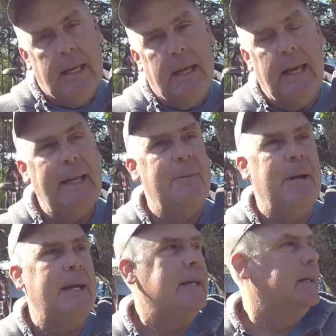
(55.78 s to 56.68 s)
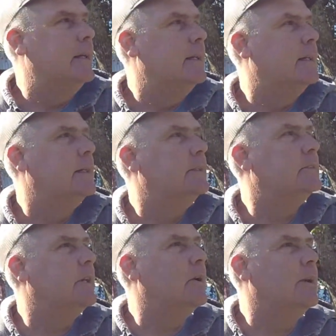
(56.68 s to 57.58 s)
Anyway,
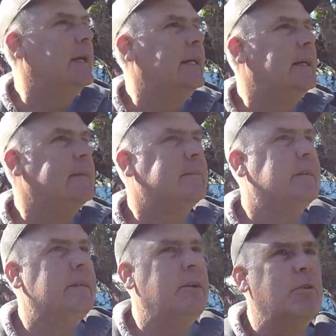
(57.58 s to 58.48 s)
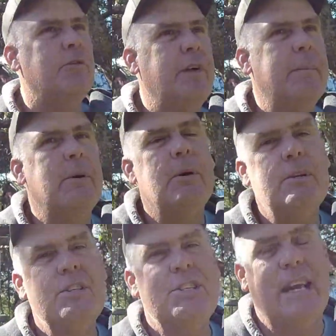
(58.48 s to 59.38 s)
so it is November
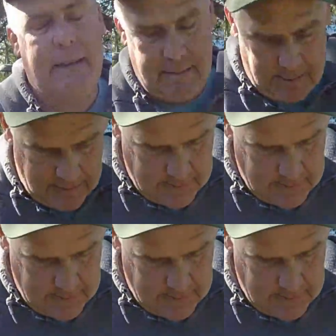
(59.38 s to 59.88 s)
6th.